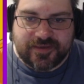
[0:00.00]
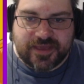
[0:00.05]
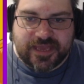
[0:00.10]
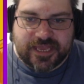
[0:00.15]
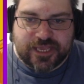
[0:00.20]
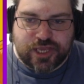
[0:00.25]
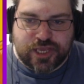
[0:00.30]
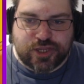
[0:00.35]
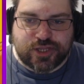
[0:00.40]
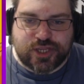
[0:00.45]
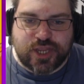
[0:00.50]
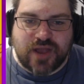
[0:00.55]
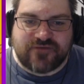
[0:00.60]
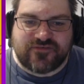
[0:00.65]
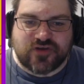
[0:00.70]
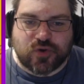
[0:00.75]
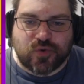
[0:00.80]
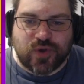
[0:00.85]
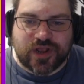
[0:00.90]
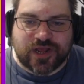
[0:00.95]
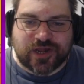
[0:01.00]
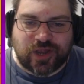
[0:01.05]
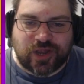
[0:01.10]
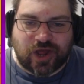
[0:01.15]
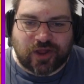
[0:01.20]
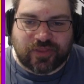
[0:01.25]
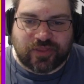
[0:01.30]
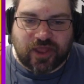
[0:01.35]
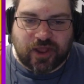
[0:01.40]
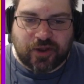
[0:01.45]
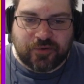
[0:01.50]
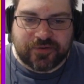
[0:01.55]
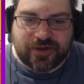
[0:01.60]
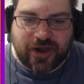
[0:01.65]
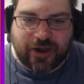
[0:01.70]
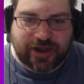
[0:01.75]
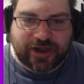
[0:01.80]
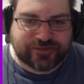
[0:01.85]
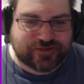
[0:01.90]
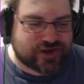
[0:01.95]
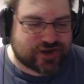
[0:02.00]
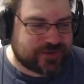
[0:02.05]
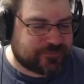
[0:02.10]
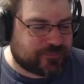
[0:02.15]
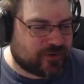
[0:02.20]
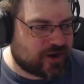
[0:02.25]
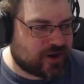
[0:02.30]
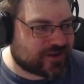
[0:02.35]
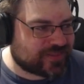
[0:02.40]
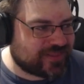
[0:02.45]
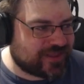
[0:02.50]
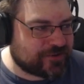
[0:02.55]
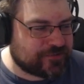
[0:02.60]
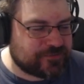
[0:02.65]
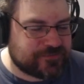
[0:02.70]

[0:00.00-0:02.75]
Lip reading: You do have a Quick Claw, though. Alright, still got a proc, though.